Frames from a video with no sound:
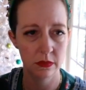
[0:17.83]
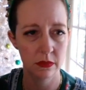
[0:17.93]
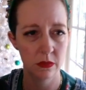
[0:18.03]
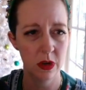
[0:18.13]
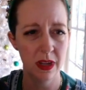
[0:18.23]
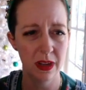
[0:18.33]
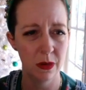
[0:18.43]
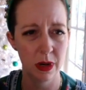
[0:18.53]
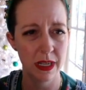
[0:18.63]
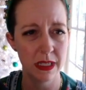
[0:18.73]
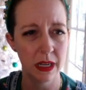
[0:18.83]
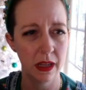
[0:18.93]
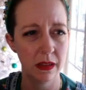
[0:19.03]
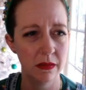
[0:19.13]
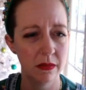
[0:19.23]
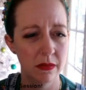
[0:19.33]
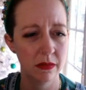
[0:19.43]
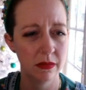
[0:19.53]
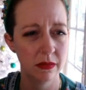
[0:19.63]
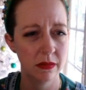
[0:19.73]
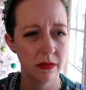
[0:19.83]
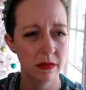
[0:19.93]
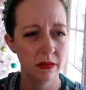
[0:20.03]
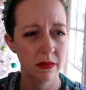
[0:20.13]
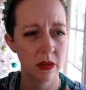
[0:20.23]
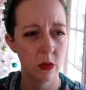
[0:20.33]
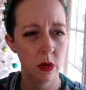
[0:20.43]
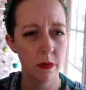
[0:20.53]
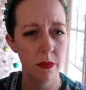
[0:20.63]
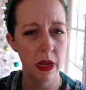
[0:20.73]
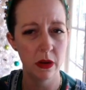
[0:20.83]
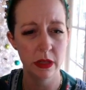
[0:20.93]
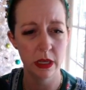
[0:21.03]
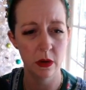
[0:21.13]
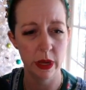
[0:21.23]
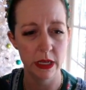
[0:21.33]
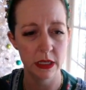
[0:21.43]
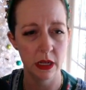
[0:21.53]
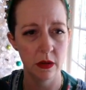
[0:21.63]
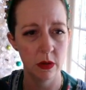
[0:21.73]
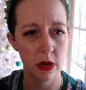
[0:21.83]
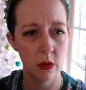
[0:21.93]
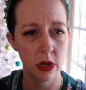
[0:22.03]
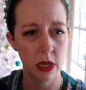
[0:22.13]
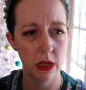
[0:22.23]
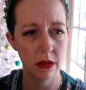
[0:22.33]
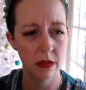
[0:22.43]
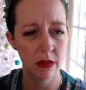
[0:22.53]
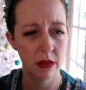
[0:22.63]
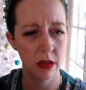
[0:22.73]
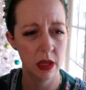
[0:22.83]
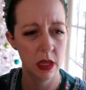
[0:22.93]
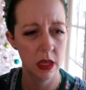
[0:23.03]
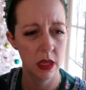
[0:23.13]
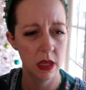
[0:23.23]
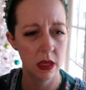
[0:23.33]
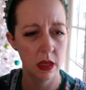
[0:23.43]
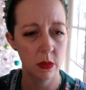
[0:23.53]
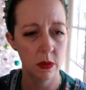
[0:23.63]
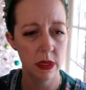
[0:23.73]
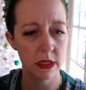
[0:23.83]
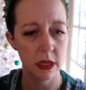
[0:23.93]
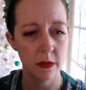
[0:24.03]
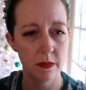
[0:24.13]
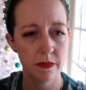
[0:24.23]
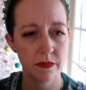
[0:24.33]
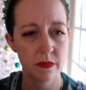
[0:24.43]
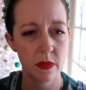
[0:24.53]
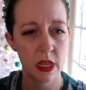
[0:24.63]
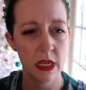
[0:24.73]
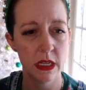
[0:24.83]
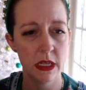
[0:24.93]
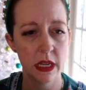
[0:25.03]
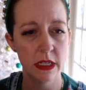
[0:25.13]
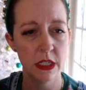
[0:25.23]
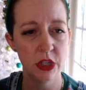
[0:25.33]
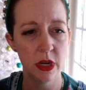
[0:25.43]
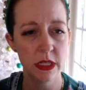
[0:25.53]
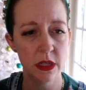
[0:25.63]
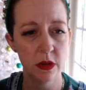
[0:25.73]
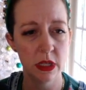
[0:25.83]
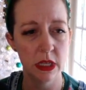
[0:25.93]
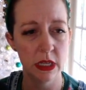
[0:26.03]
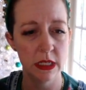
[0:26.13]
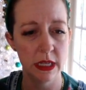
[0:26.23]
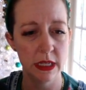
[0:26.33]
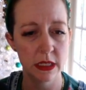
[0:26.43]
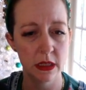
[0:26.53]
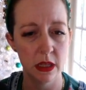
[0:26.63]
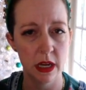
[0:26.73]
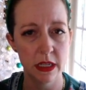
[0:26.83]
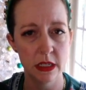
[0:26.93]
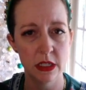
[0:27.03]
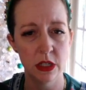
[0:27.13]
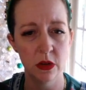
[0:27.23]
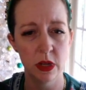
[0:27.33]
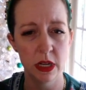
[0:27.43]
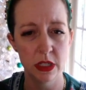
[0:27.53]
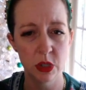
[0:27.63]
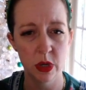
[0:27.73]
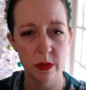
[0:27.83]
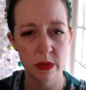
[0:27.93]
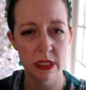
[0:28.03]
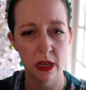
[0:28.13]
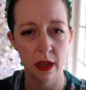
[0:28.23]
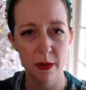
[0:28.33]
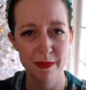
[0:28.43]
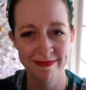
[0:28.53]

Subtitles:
We're not co working today. We're barely awake today. We're not working. Amazing. Hey, did you guys know that it takes a lot to get a stream set up